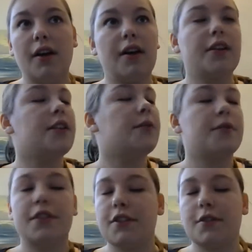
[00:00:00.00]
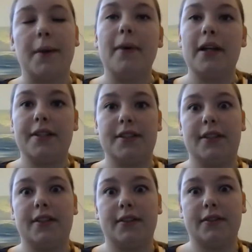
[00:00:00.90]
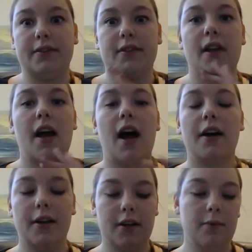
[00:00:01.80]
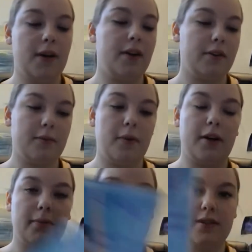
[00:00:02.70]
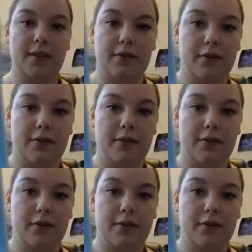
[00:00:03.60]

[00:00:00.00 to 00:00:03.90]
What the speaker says: and it was just amazing. I went out and bought myself